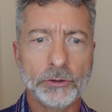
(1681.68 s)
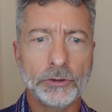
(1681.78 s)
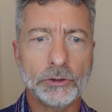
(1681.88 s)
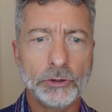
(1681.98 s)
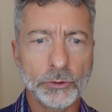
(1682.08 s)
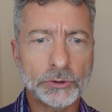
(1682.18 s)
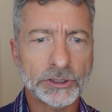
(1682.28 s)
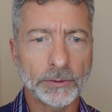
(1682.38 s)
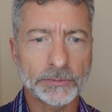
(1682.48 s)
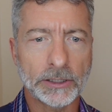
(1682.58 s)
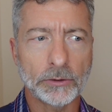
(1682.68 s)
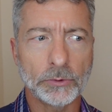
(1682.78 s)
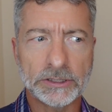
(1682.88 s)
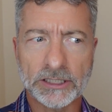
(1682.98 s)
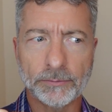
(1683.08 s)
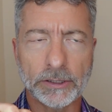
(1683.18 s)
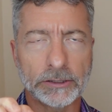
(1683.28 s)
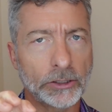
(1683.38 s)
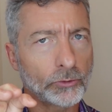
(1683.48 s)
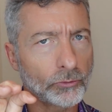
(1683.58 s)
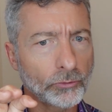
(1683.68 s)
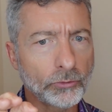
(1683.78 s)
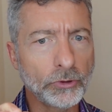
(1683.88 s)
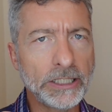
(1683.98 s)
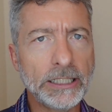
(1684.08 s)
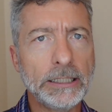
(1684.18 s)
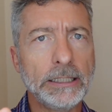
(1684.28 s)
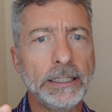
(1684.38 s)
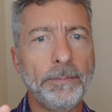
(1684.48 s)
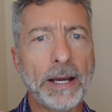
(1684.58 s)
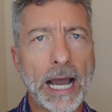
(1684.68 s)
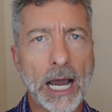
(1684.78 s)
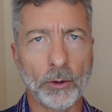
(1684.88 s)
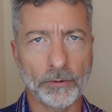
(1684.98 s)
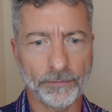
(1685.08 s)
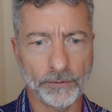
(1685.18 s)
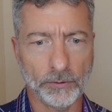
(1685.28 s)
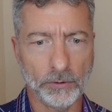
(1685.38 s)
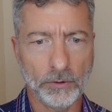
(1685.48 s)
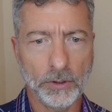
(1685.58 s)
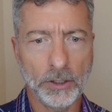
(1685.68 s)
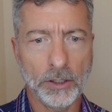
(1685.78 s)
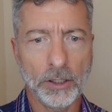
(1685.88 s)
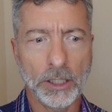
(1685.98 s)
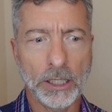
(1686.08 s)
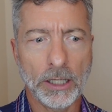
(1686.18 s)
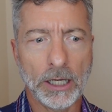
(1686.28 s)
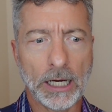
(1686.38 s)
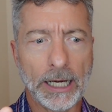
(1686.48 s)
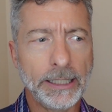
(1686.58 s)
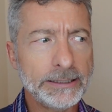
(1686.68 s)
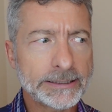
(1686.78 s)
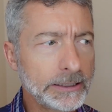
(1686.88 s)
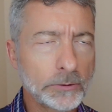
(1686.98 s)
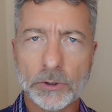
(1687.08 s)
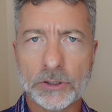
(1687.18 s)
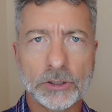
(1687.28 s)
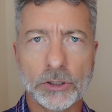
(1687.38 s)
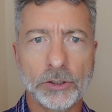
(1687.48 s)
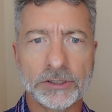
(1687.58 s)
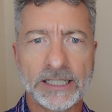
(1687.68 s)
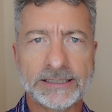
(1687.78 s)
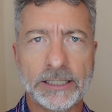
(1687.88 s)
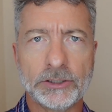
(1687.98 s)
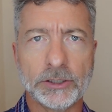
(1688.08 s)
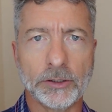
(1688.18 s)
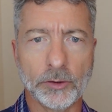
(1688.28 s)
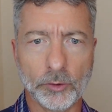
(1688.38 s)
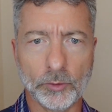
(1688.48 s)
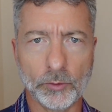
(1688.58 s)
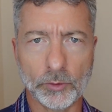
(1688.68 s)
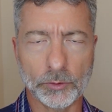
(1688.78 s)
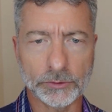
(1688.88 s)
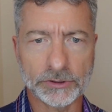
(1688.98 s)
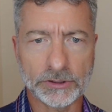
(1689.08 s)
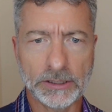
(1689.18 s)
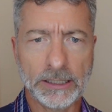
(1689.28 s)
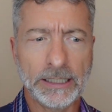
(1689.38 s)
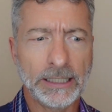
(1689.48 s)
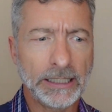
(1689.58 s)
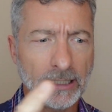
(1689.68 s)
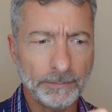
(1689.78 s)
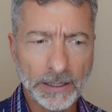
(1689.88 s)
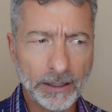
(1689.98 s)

to do something with something that's really powerful. I didn't see the word securitization in the new rules. It